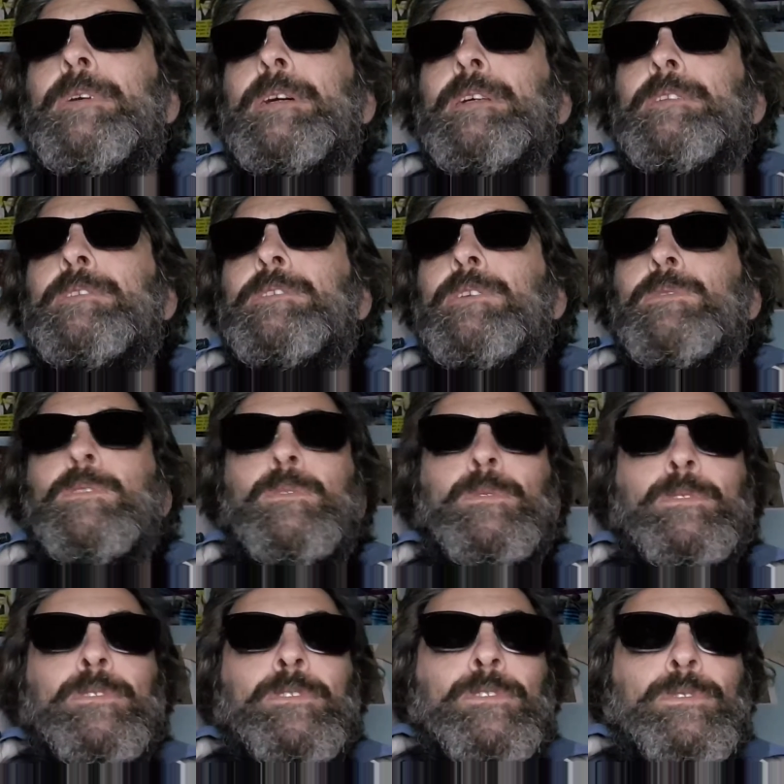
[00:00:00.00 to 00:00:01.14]
I don't know
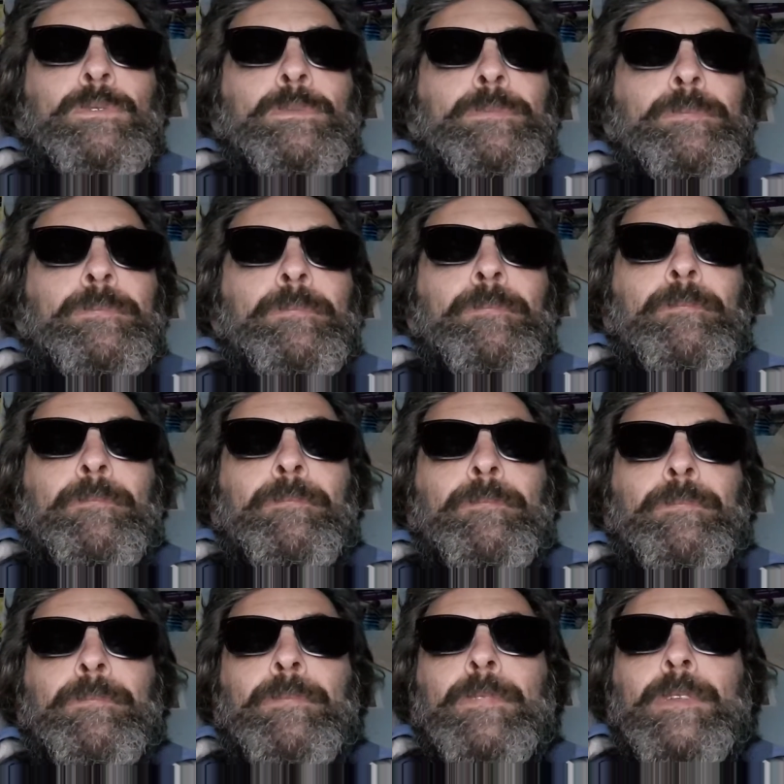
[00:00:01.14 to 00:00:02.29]
what to do.
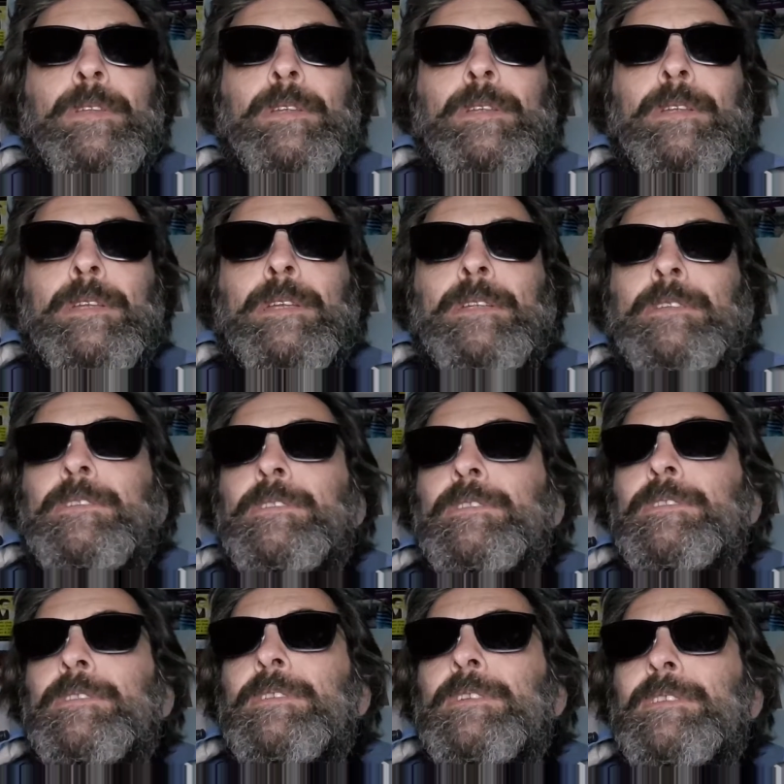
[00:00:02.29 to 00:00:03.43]

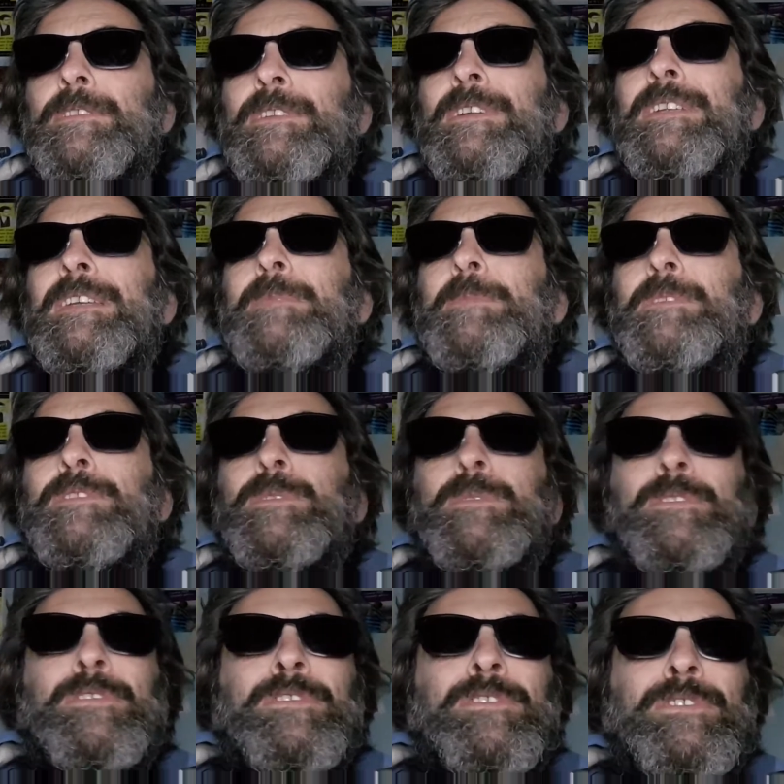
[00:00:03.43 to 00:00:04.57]
It's not letting me view the
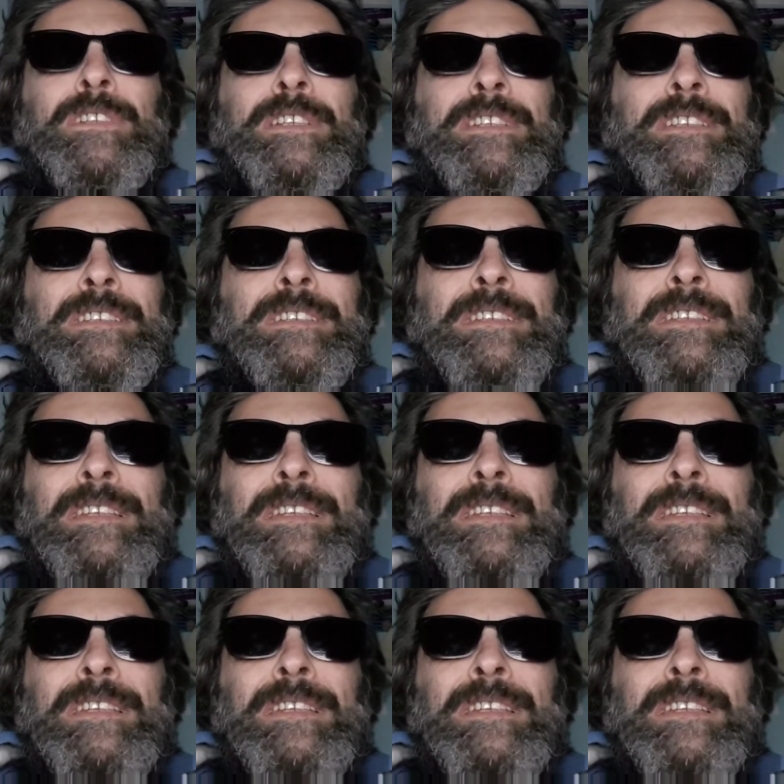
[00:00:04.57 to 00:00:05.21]
screen,